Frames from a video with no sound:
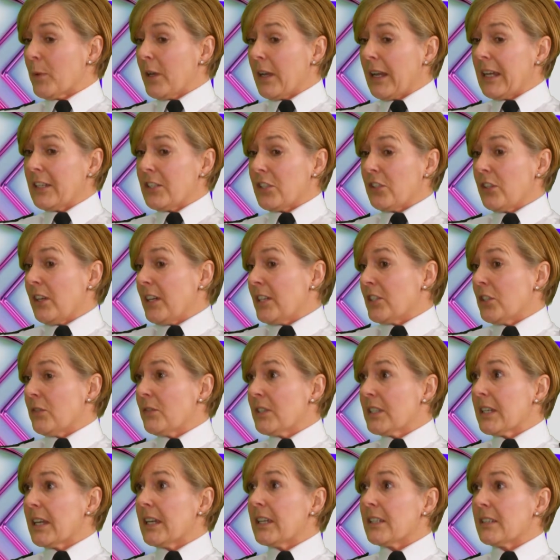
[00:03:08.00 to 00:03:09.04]
But as you, as you've
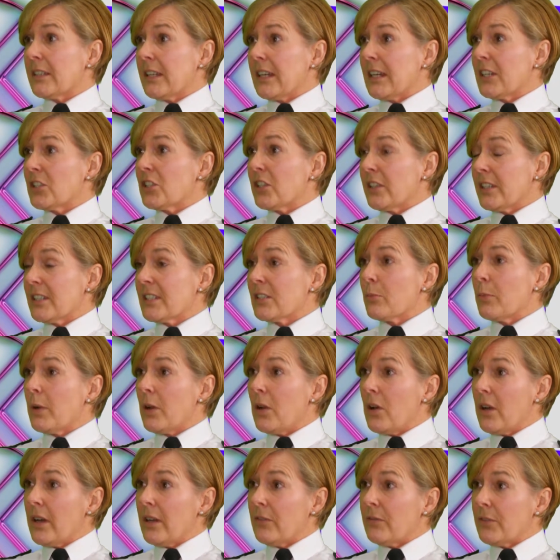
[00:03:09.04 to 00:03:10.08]
said, that actually the
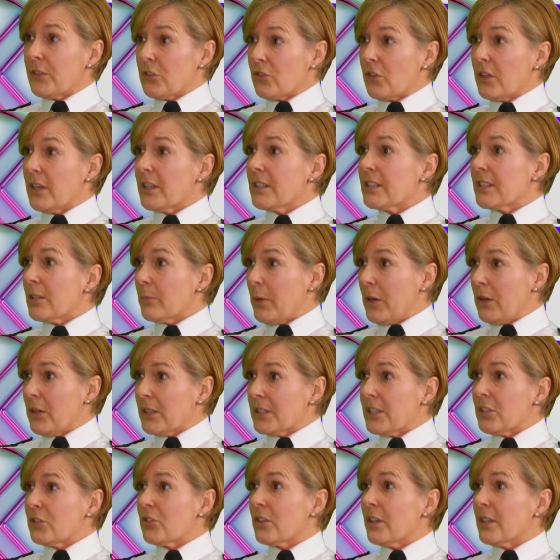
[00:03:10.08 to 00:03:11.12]
supply for drugs, the
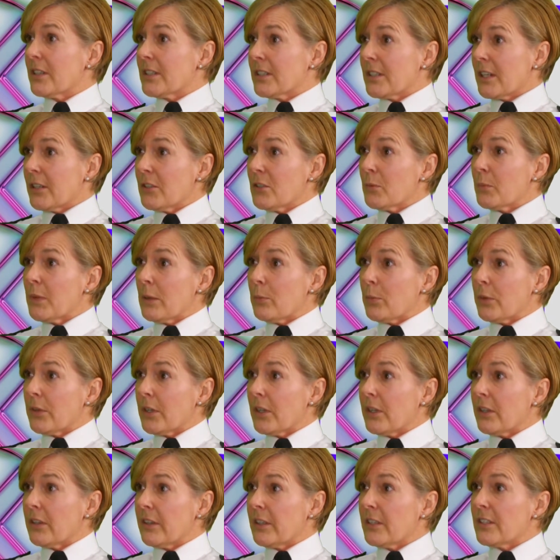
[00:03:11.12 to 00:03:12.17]
party drugs, those people
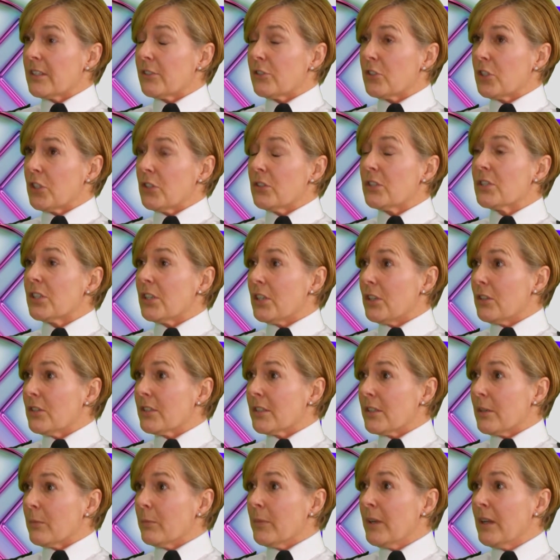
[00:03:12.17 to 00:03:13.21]
that, that choose to
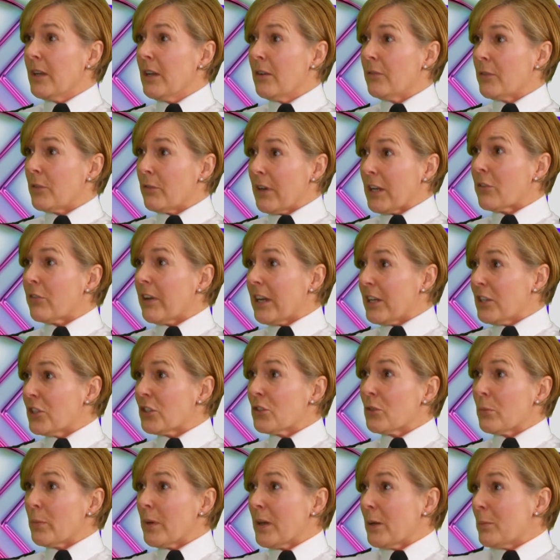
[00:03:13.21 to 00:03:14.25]
use them for
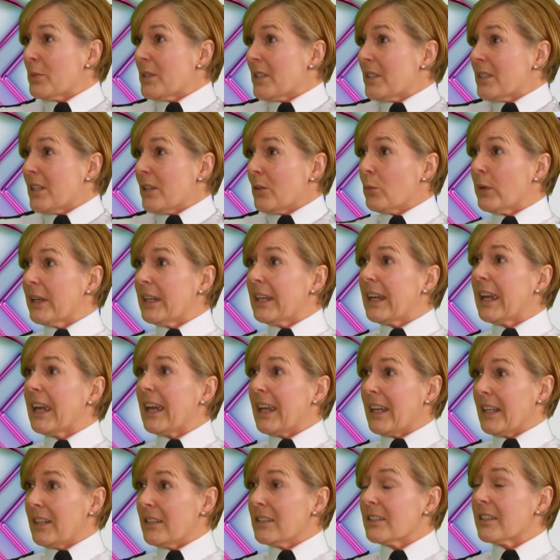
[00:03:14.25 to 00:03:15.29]
recreational purposes at a
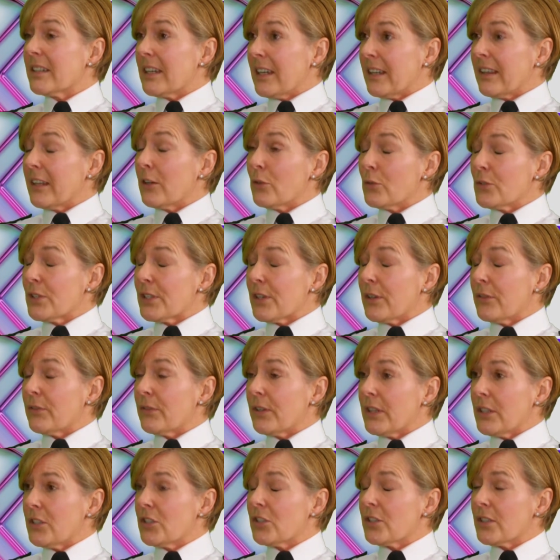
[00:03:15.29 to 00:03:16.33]
weekend, yeah. that, that also
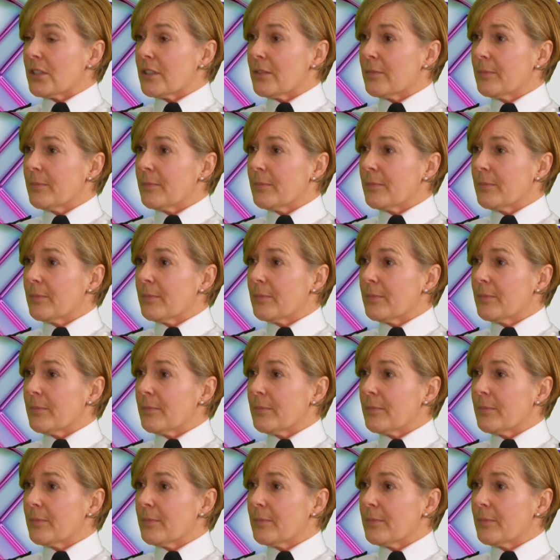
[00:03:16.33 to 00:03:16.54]
features.